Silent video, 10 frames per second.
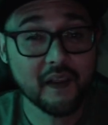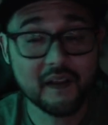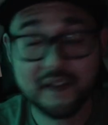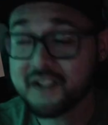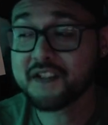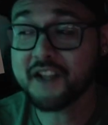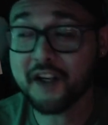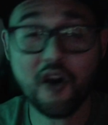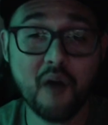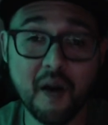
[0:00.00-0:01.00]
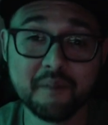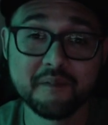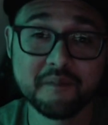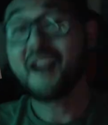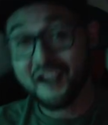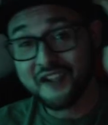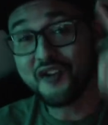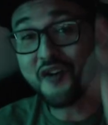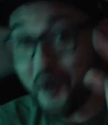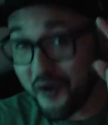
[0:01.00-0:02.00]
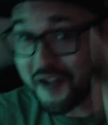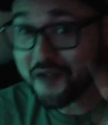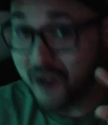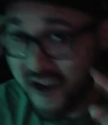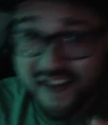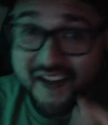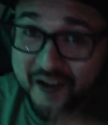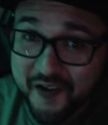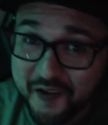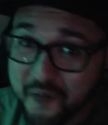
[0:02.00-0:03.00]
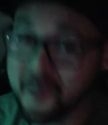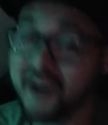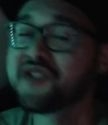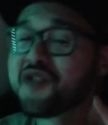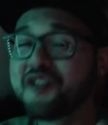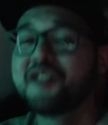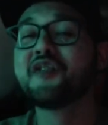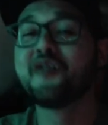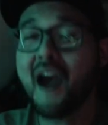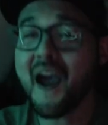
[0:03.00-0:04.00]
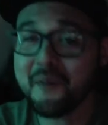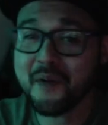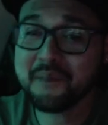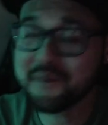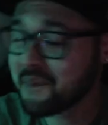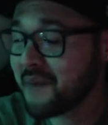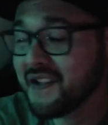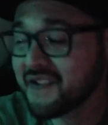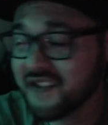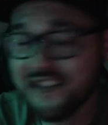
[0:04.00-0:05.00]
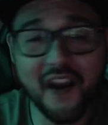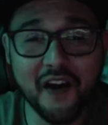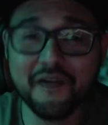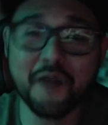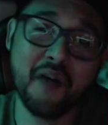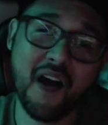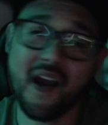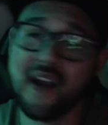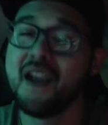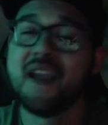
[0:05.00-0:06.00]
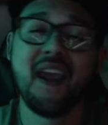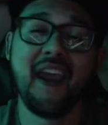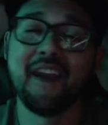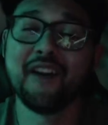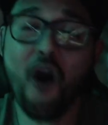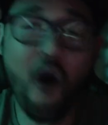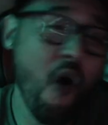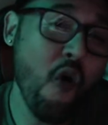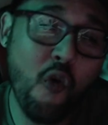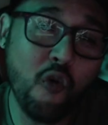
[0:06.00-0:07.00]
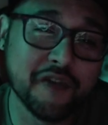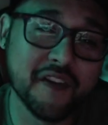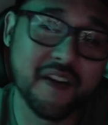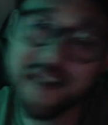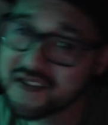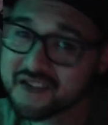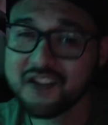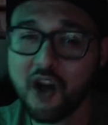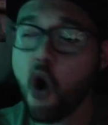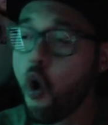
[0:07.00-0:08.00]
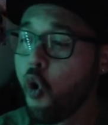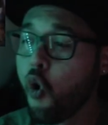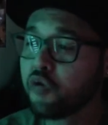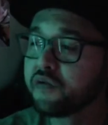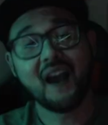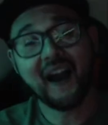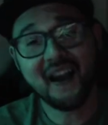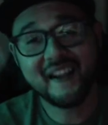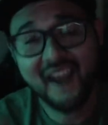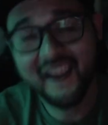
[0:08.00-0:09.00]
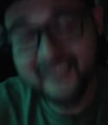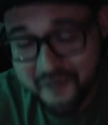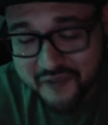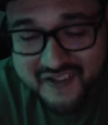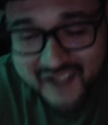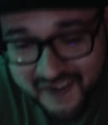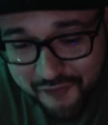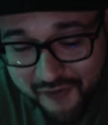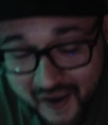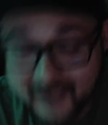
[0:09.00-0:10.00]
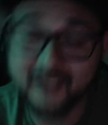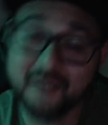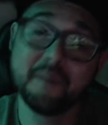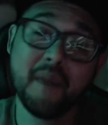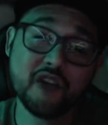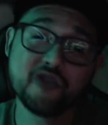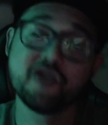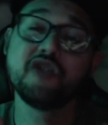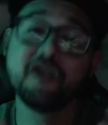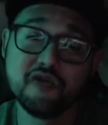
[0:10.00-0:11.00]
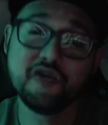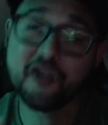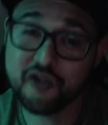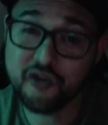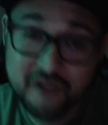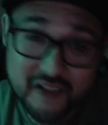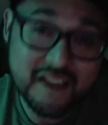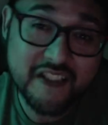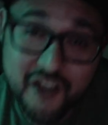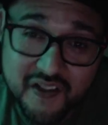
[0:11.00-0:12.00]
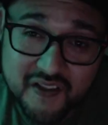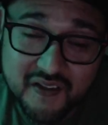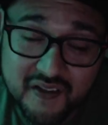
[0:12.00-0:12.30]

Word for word: this is going to go up. You heard it right here. Make sure you grab a piece of share of the pie and hold, hold again, let me state the fact that make sure you do your due diligence.